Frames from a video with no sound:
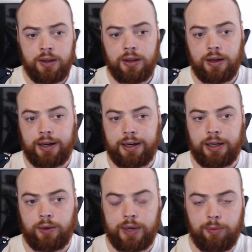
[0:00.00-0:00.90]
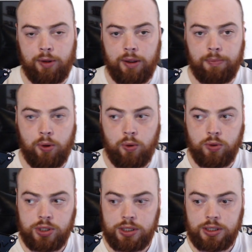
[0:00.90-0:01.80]
When I put a
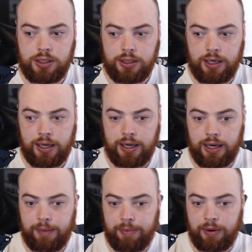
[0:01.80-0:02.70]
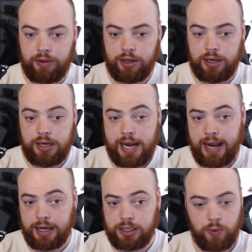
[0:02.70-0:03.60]
post about the
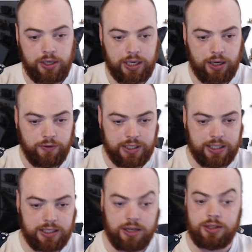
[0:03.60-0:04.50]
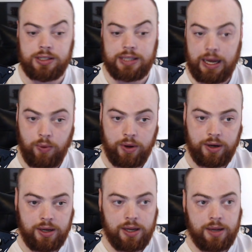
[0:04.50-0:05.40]
next one, you can obviously discuss that one.
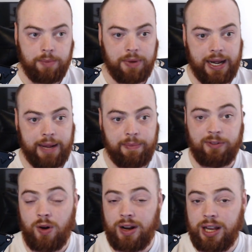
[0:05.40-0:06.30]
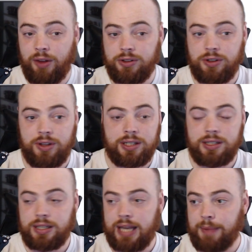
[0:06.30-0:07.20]
But if you got any thoughts on
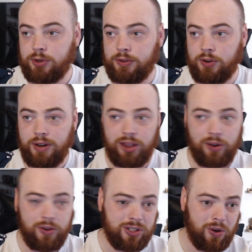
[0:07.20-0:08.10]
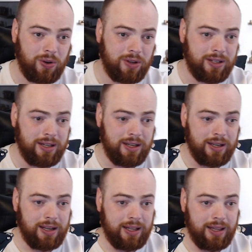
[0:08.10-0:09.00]
this episode, if you got any thoughts on
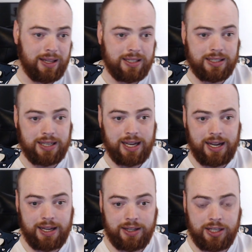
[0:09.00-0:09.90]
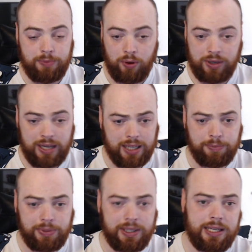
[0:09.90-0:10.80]
this this podcast,
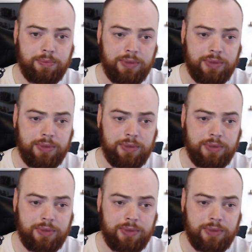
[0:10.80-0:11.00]
please